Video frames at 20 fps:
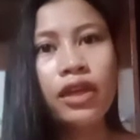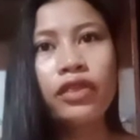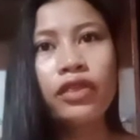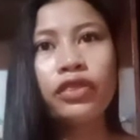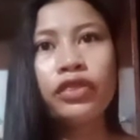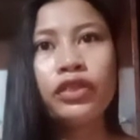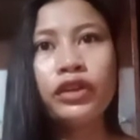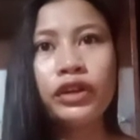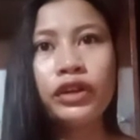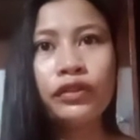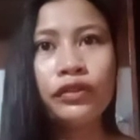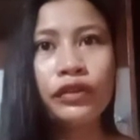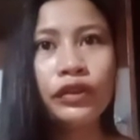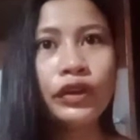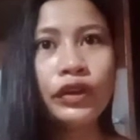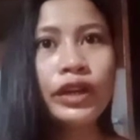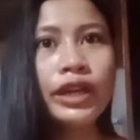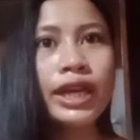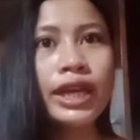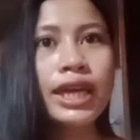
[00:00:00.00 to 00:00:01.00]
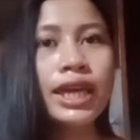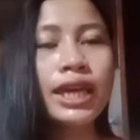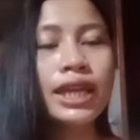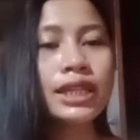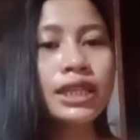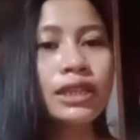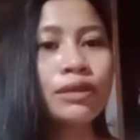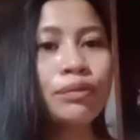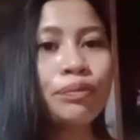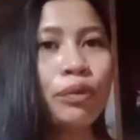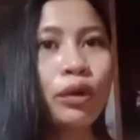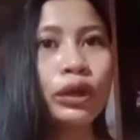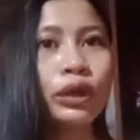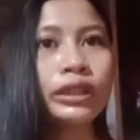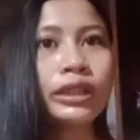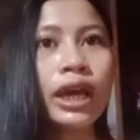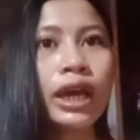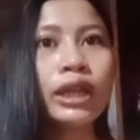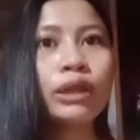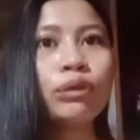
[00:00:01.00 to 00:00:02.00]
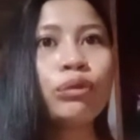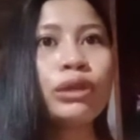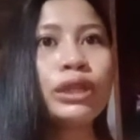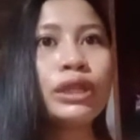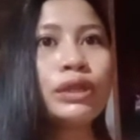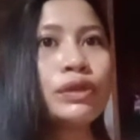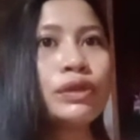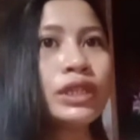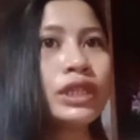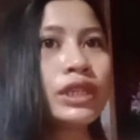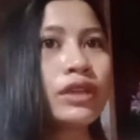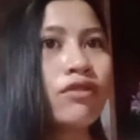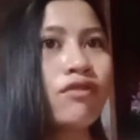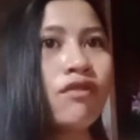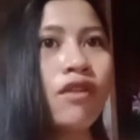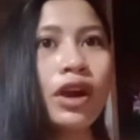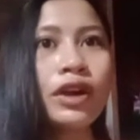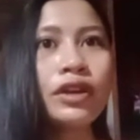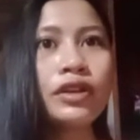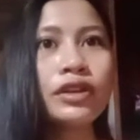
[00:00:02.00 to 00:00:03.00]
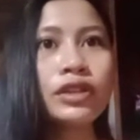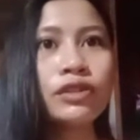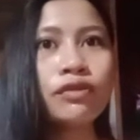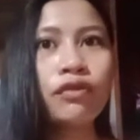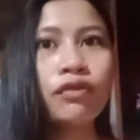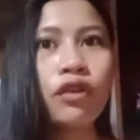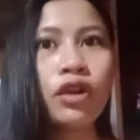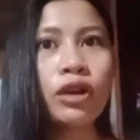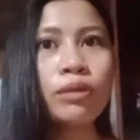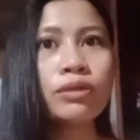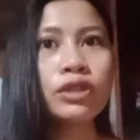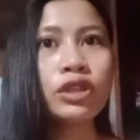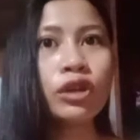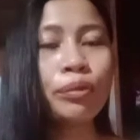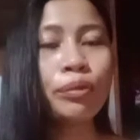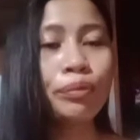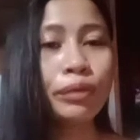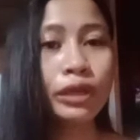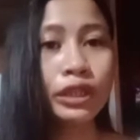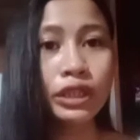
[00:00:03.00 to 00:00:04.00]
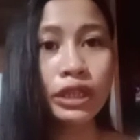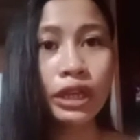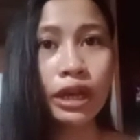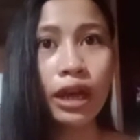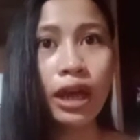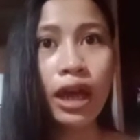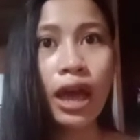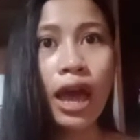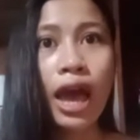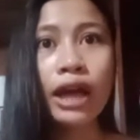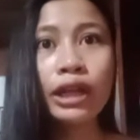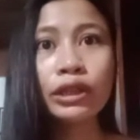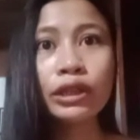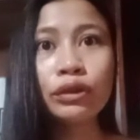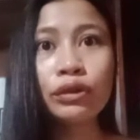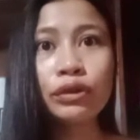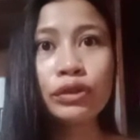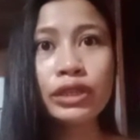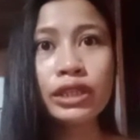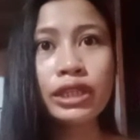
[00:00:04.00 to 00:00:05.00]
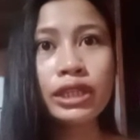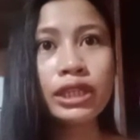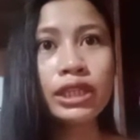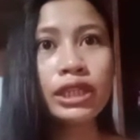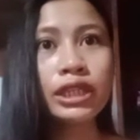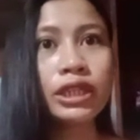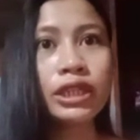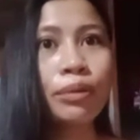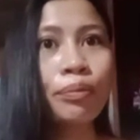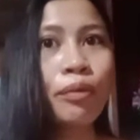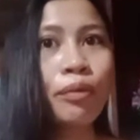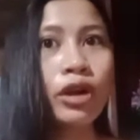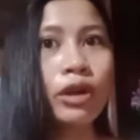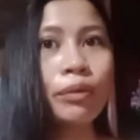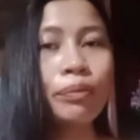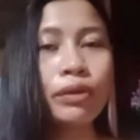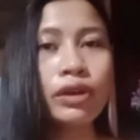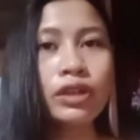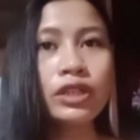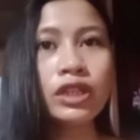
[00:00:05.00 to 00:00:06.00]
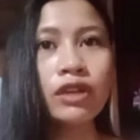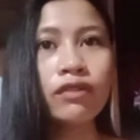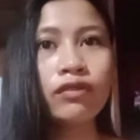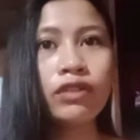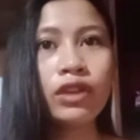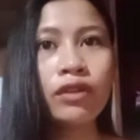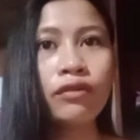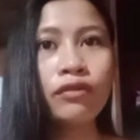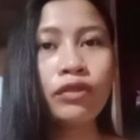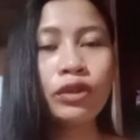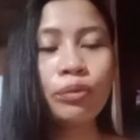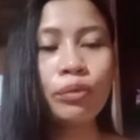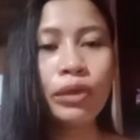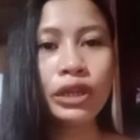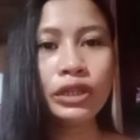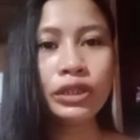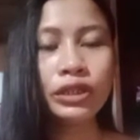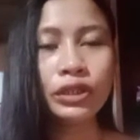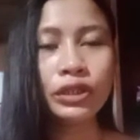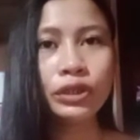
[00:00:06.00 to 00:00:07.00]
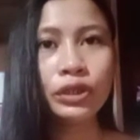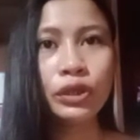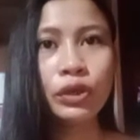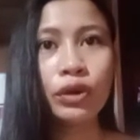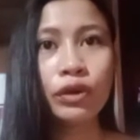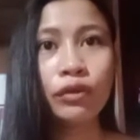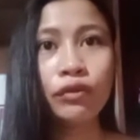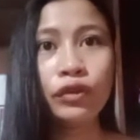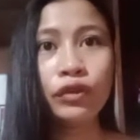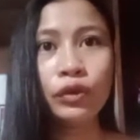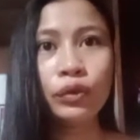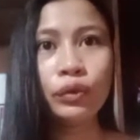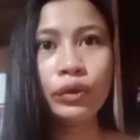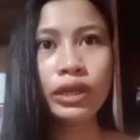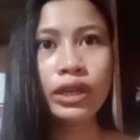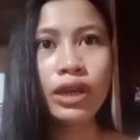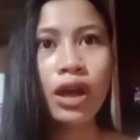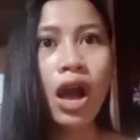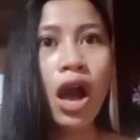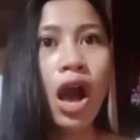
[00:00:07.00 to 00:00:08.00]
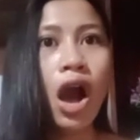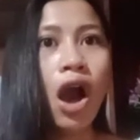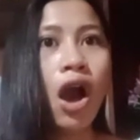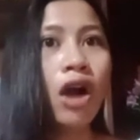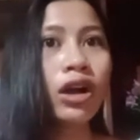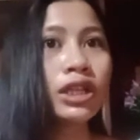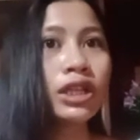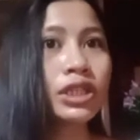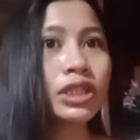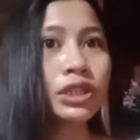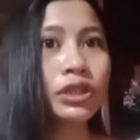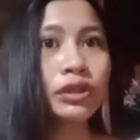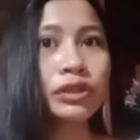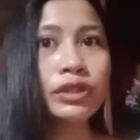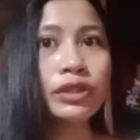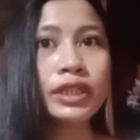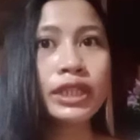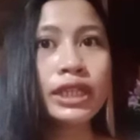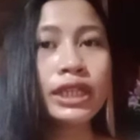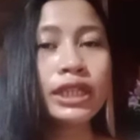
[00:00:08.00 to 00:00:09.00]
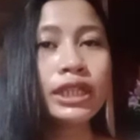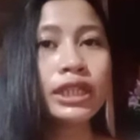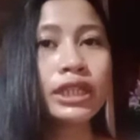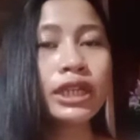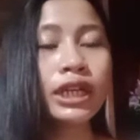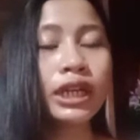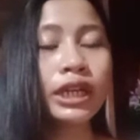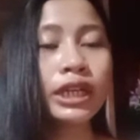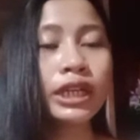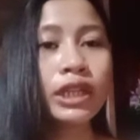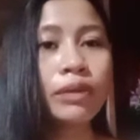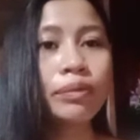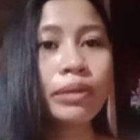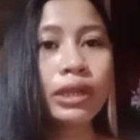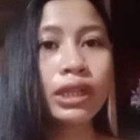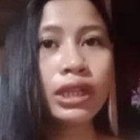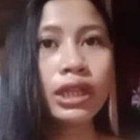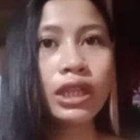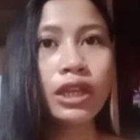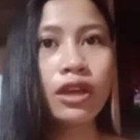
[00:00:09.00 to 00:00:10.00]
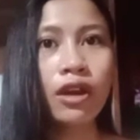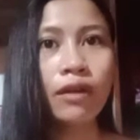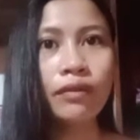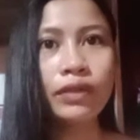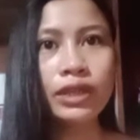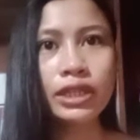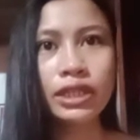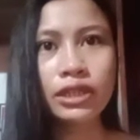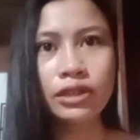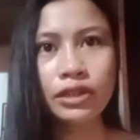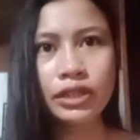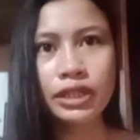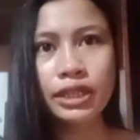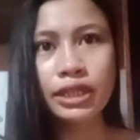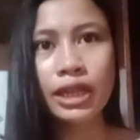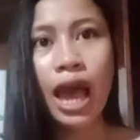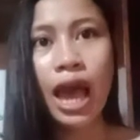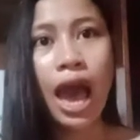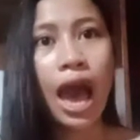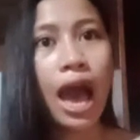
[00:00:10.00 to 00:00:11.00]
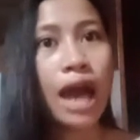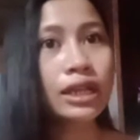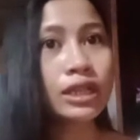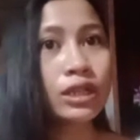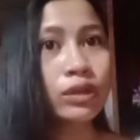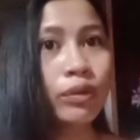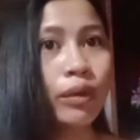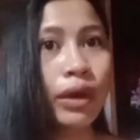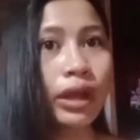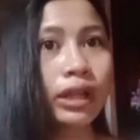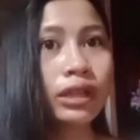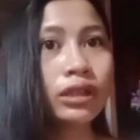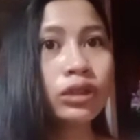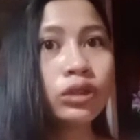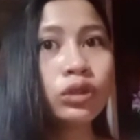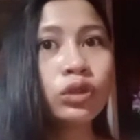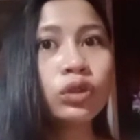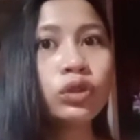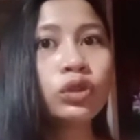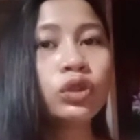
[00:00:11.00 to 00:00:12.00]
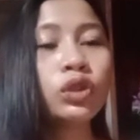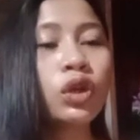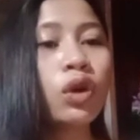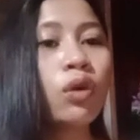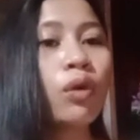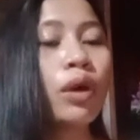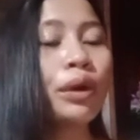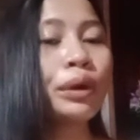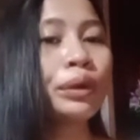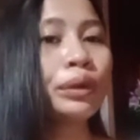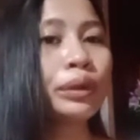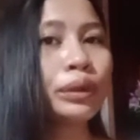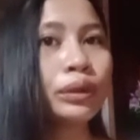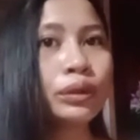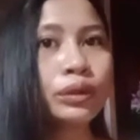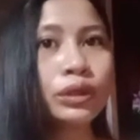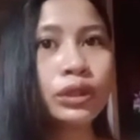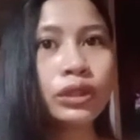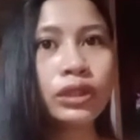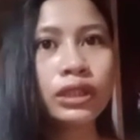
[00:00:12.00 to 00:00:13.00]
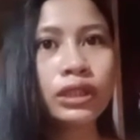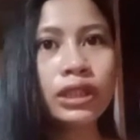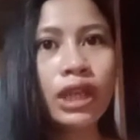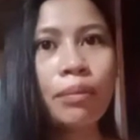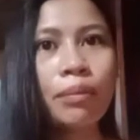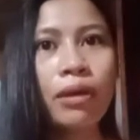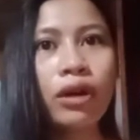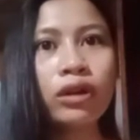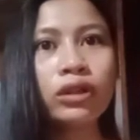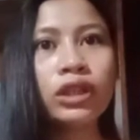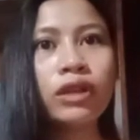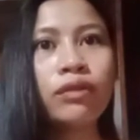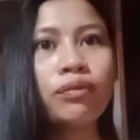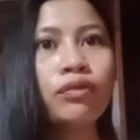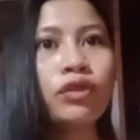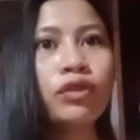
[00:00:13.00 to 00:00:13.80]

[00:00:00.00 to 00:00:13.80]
Therefore, it is important when using various forms of media to consider the purpose of the information you are viewing, also to consider the credibility of the source, as well to draw a conclusion about the